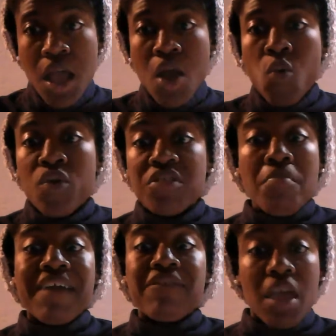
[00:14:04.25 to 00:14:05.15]
with
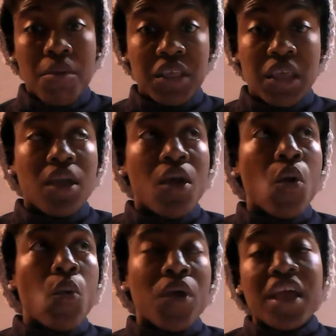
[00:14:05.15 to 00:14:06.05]
my family
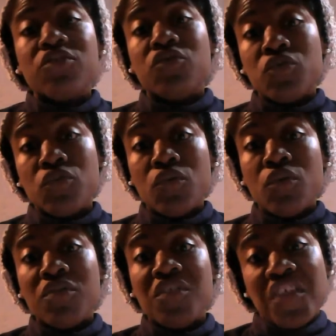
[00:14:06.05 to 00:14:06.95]
when I do
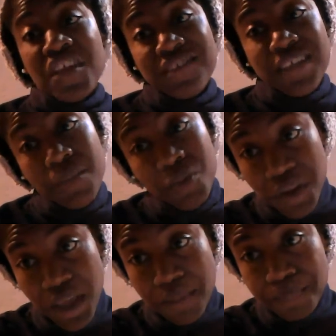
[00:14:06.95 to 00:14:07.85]
the things that I'm good
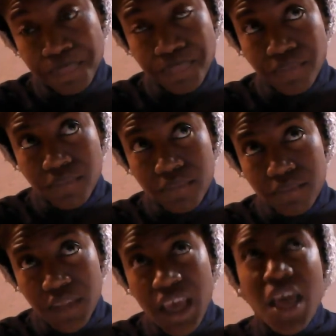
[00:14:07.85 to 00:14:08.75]
at.
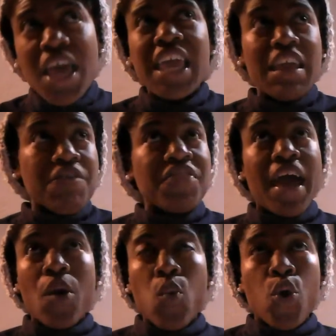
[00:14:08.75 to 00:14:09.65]
If
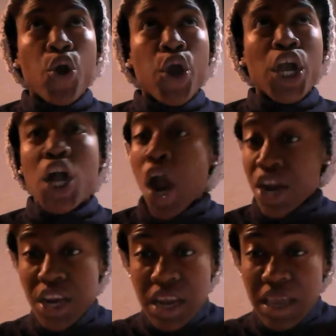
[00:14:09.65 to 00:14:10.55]
that were
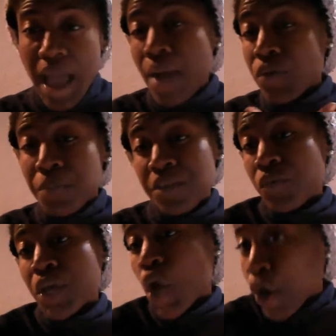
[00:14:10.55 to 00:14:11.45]
gardening, I would be
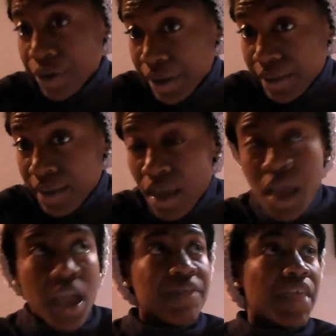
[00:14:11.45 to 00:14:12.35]
doing gardening.
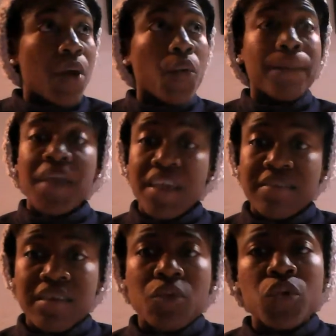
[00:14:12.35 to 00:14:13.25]
If that were
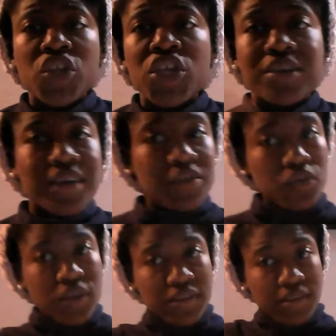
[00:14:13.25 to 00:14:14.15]
painting, which, as you
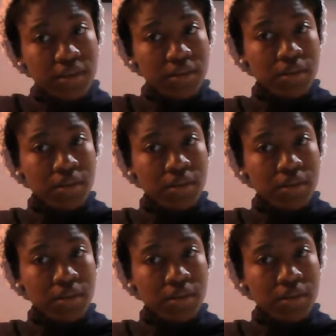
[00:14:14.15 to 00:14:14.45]
could see,